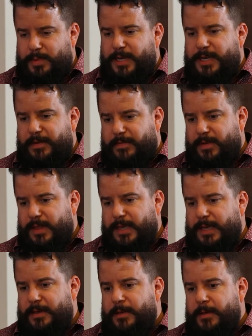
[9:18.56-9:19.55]
bit
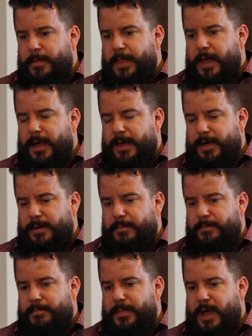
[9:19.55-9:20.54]
differently,
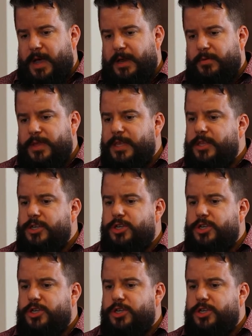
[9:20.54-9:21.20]
I don't think the